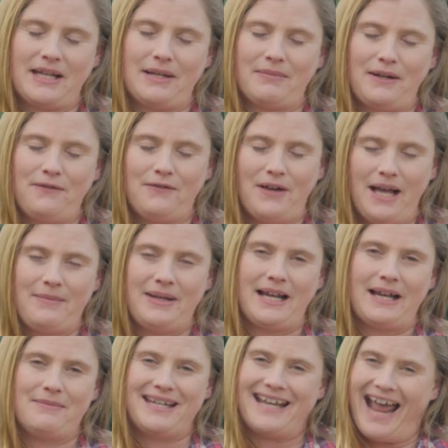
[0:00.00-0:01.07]
And by farming
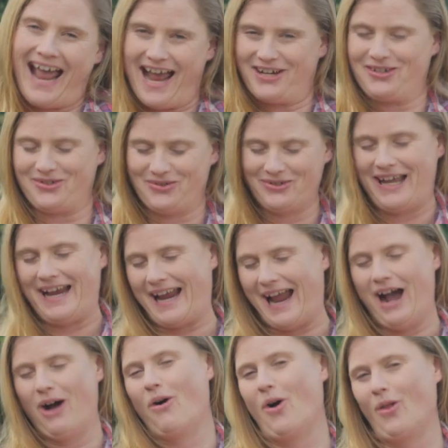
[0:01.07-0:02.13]
I mean actual, like
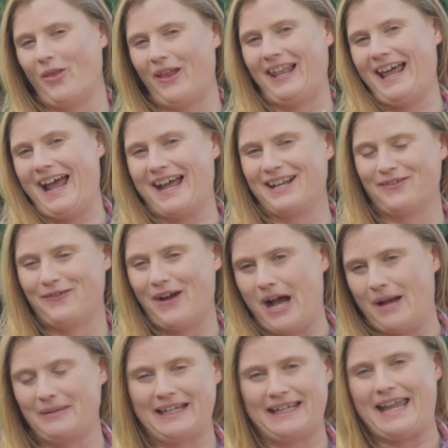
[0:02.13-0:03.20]
out on the land
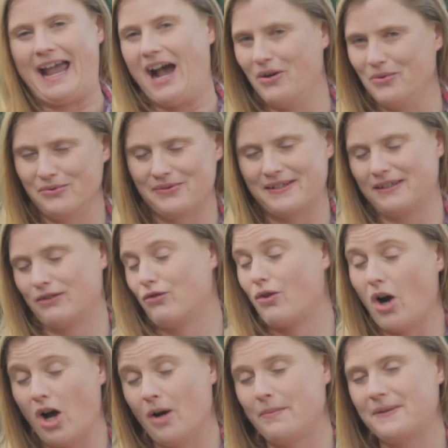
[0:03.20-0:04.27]
farming cows and
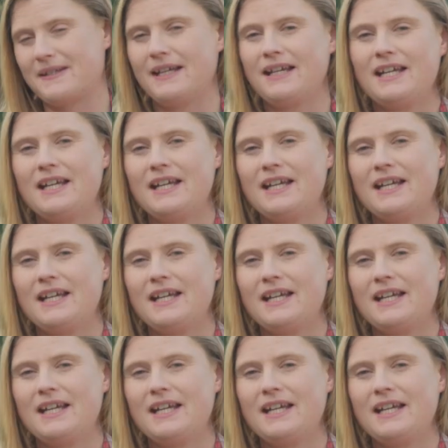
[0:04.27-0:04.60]
crops.